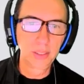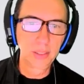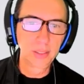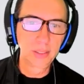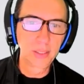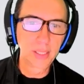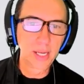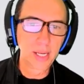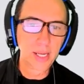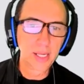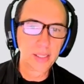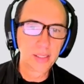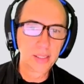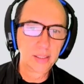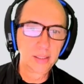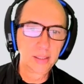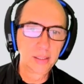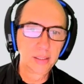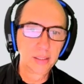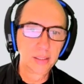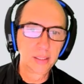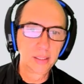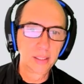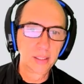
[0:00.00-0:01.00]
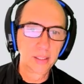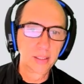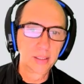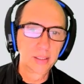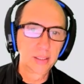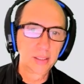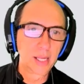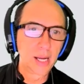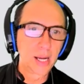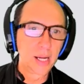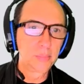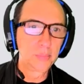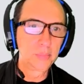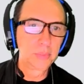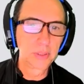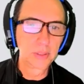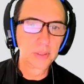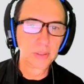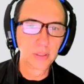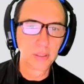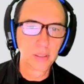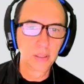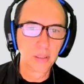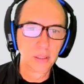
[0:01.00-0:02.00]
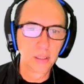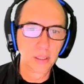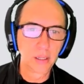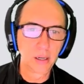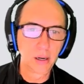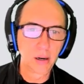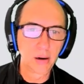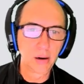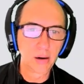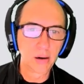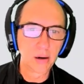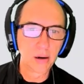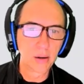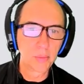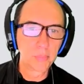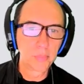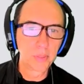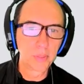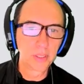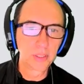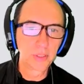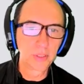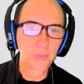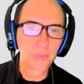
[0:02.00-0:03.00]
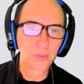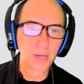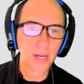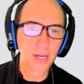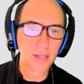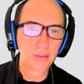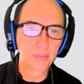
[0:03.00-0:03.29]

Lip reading: 10 times R plus 5.